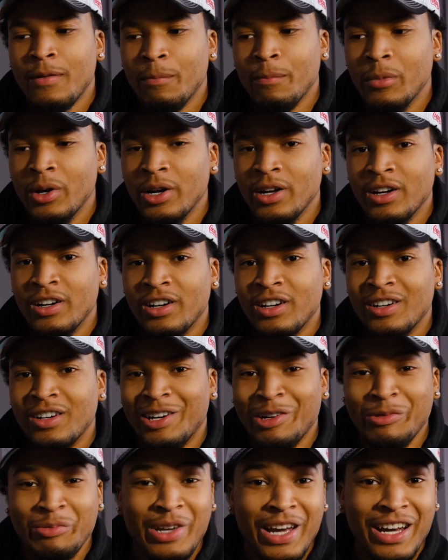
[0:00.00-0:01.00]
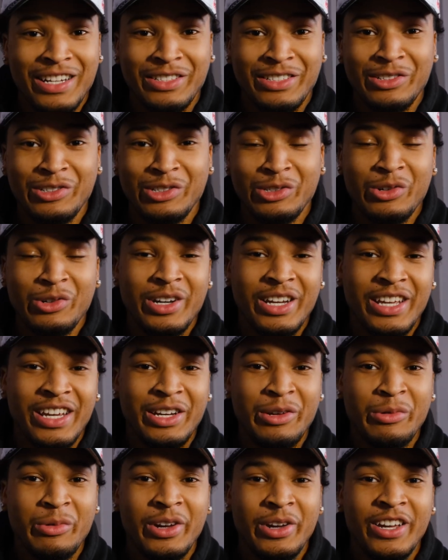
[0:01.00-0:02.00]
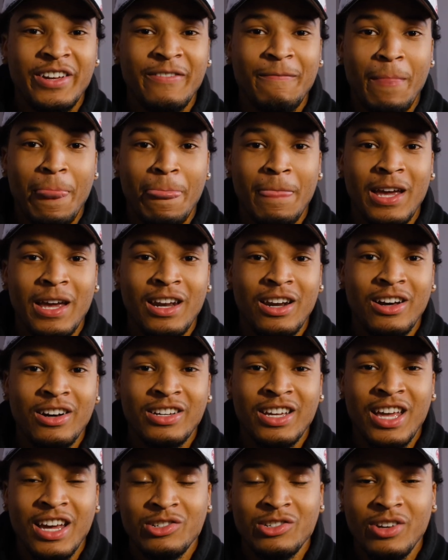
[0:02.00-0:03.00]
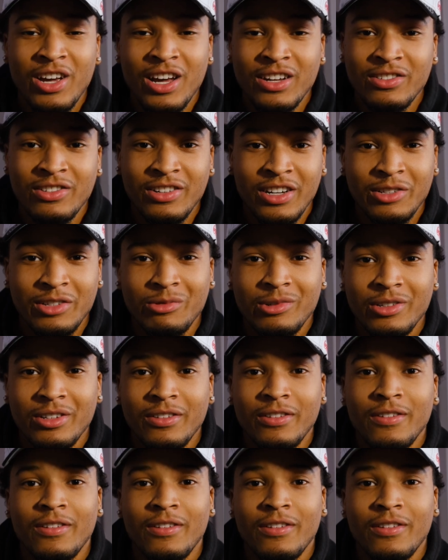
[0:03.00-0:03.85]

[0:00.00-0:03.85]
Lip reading: But I hope you guys still enjoyed it anyway, and I'll catch you guys in the next one.